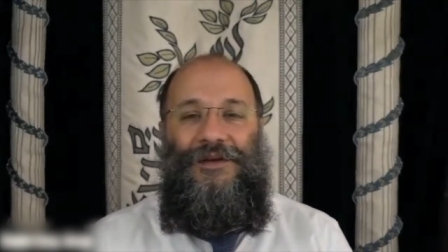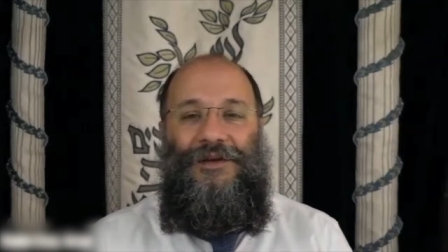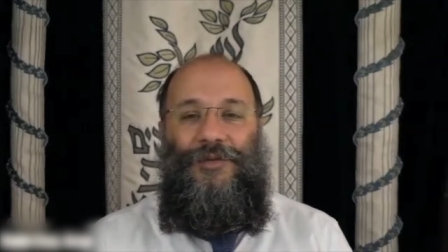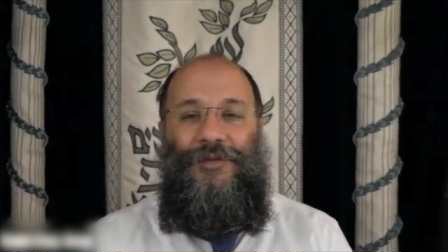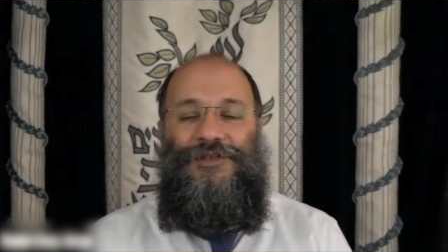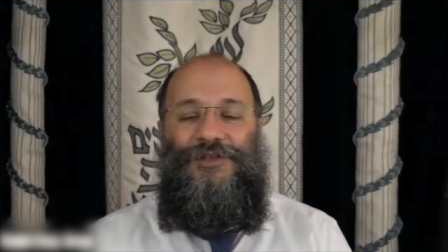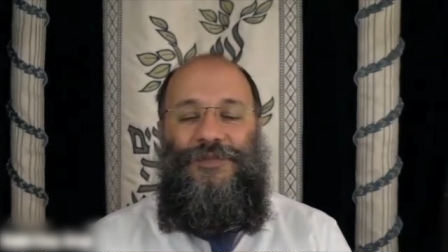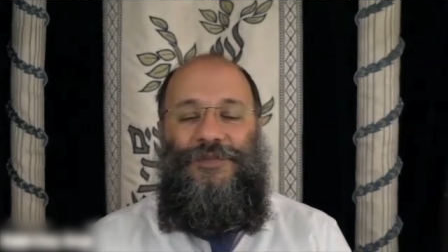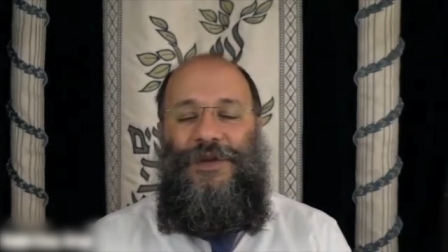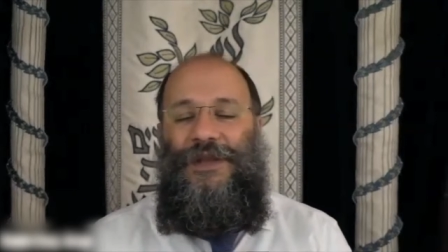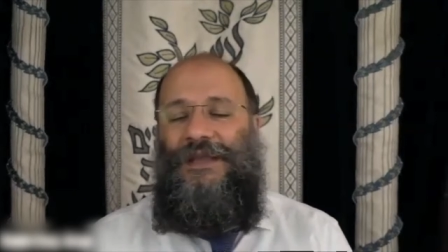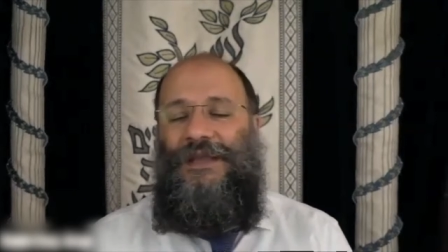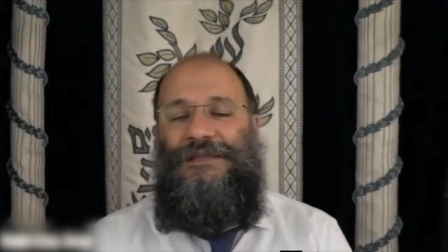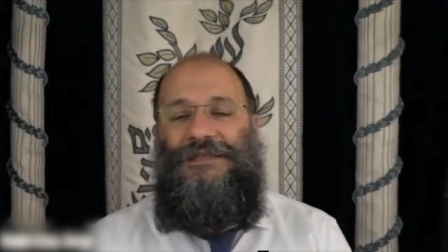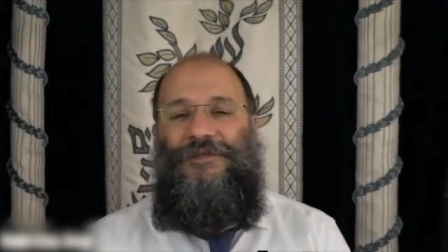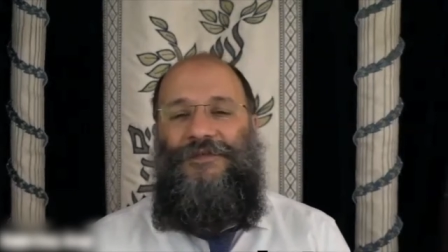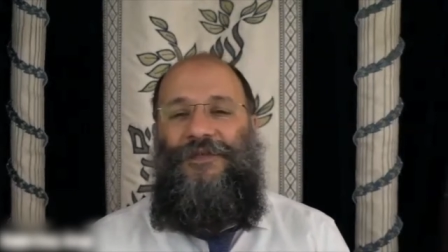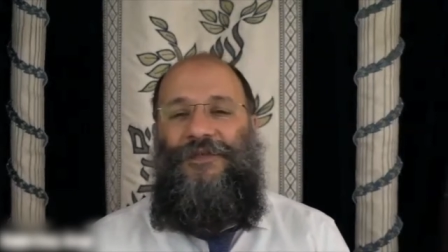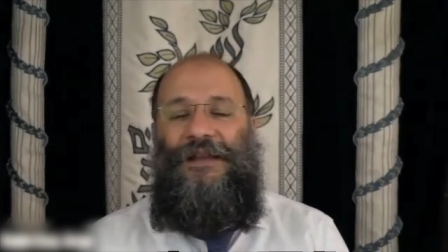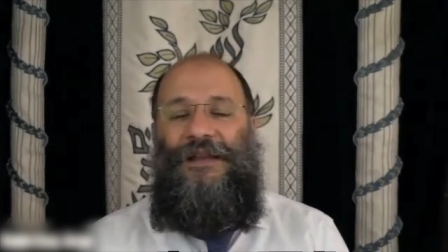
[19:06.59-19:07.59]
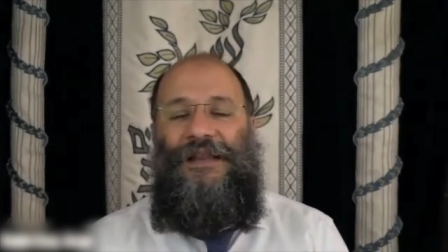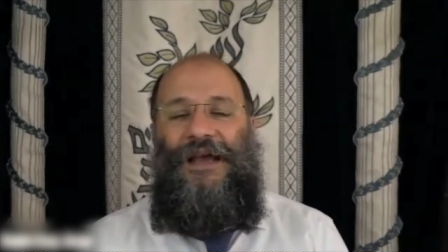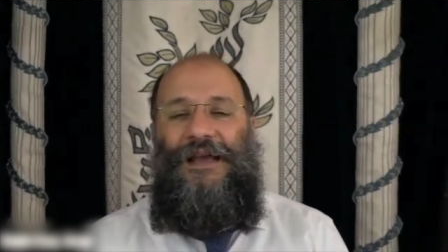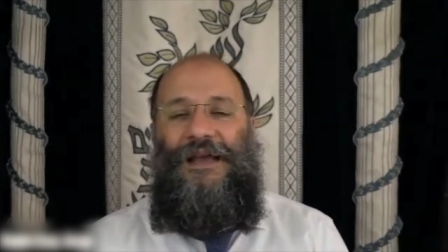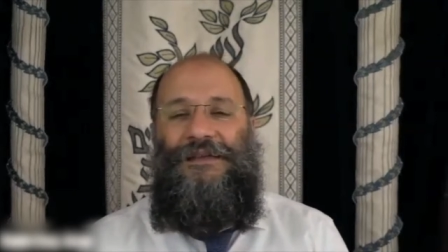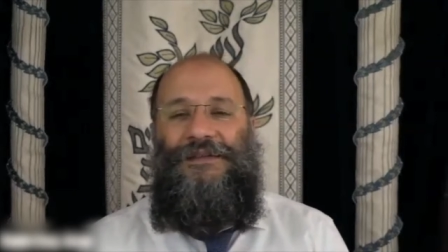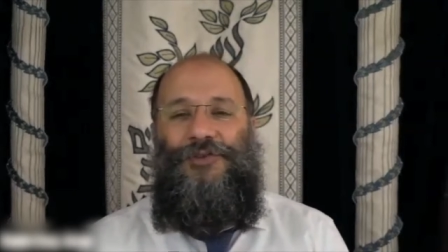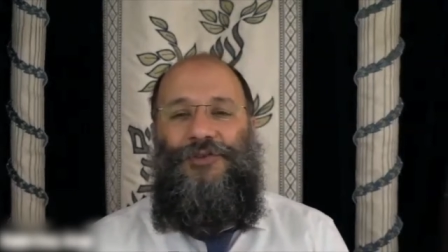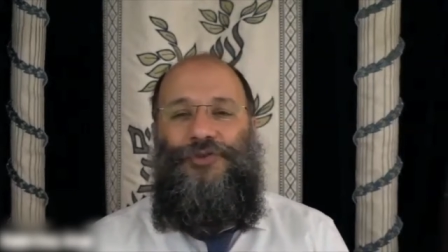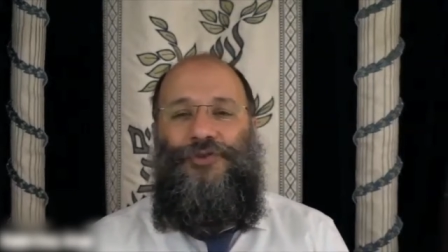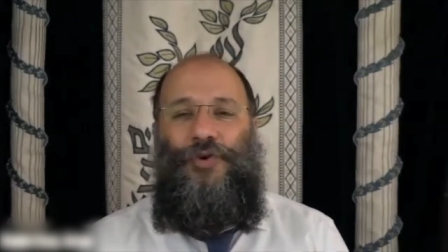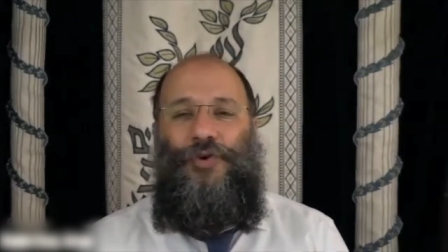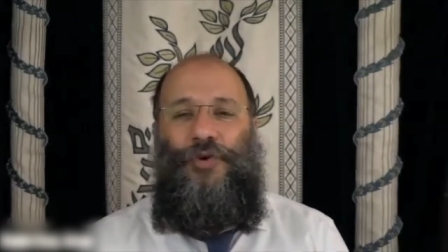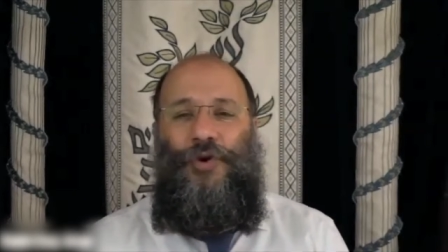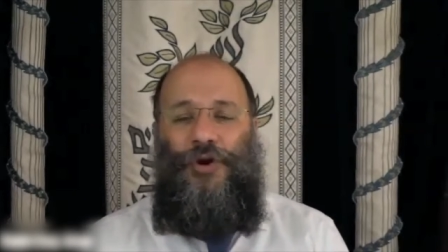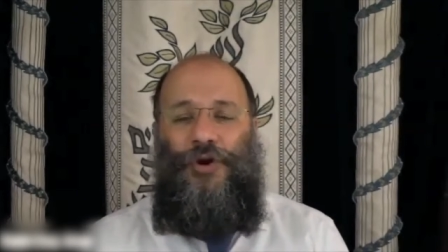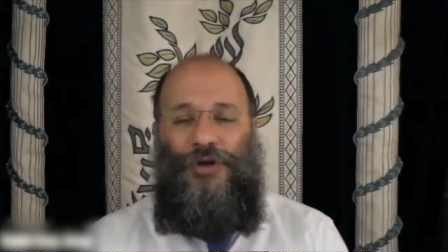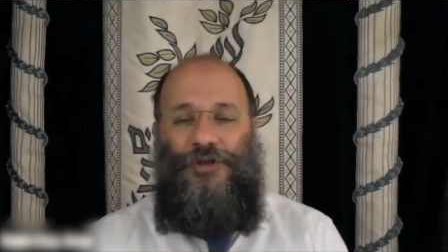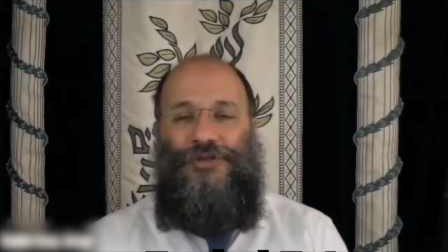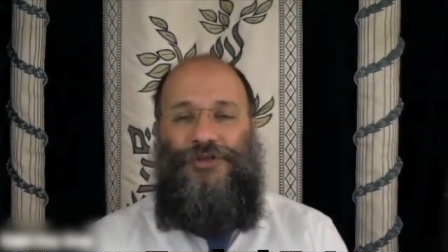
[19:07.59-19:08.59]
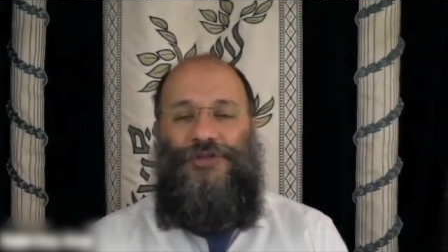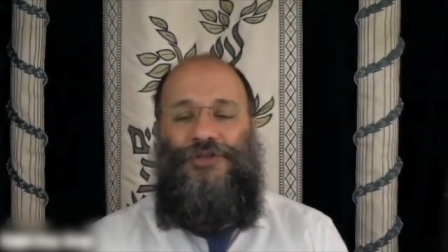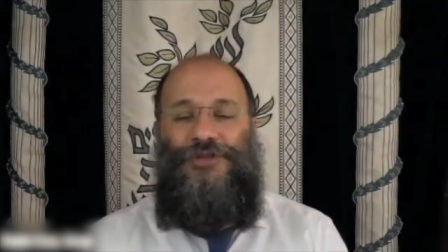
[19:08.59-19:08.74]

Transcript: Which means if I light a torch,